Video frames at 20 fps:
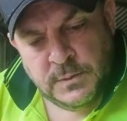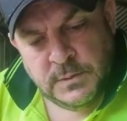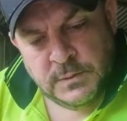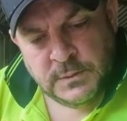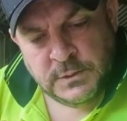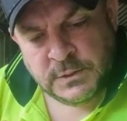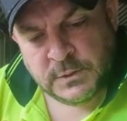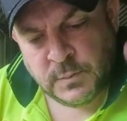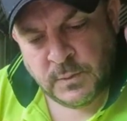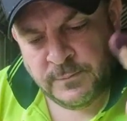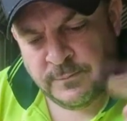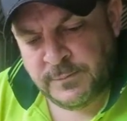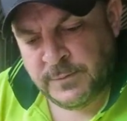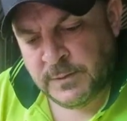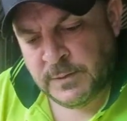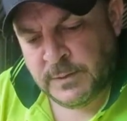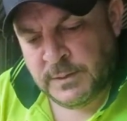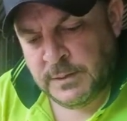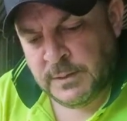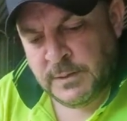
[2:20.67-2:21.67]
Just one
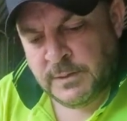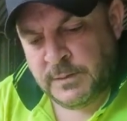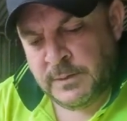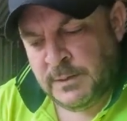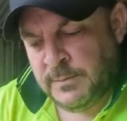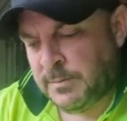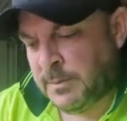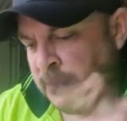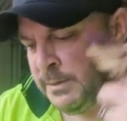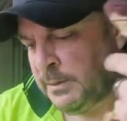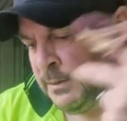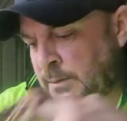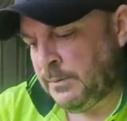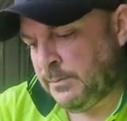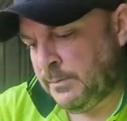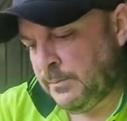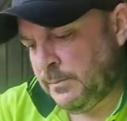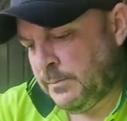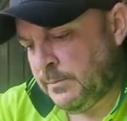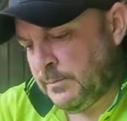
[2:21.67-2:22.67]
finger, you don't need bloody
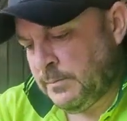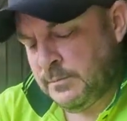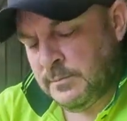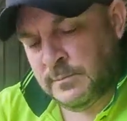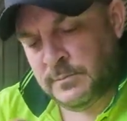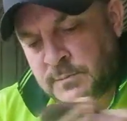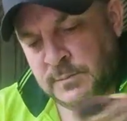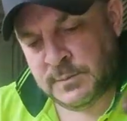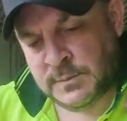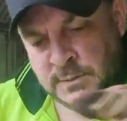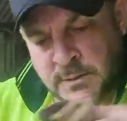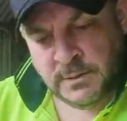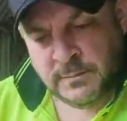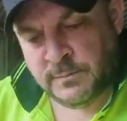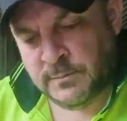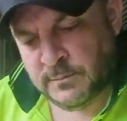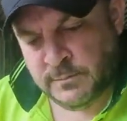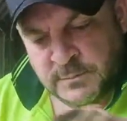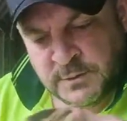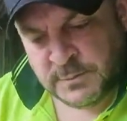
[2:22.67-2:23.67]
to
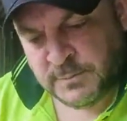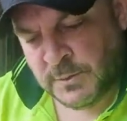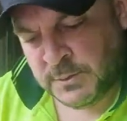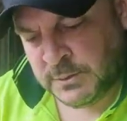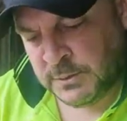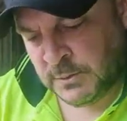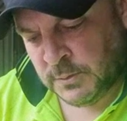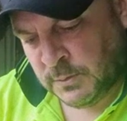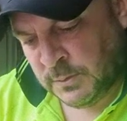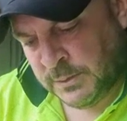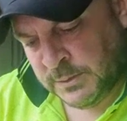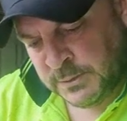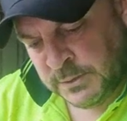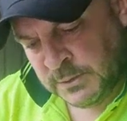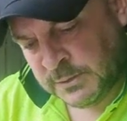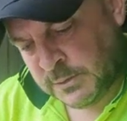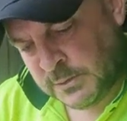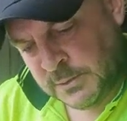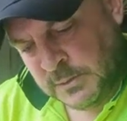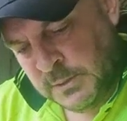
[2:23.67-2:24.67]
smudge it all in,
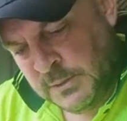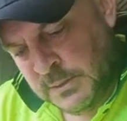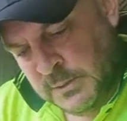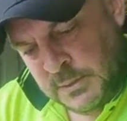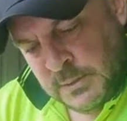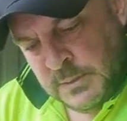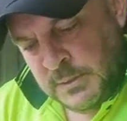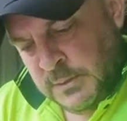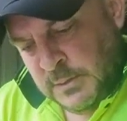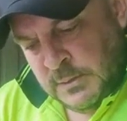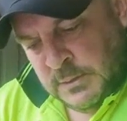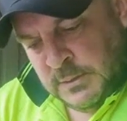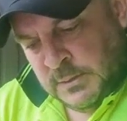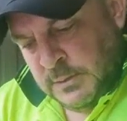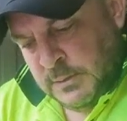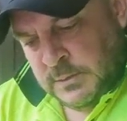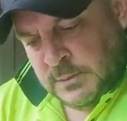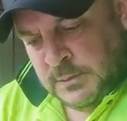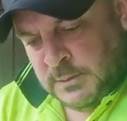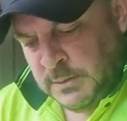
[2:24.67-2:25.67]
just
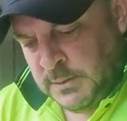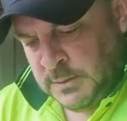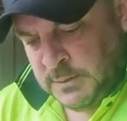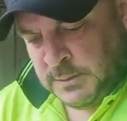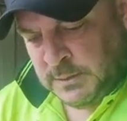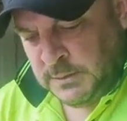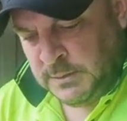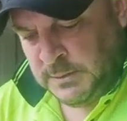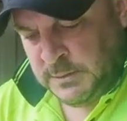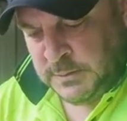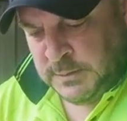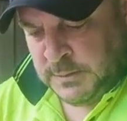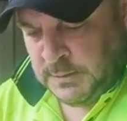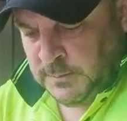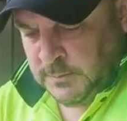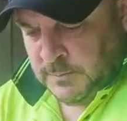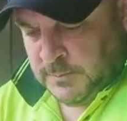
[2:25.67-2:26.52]
nice and easy.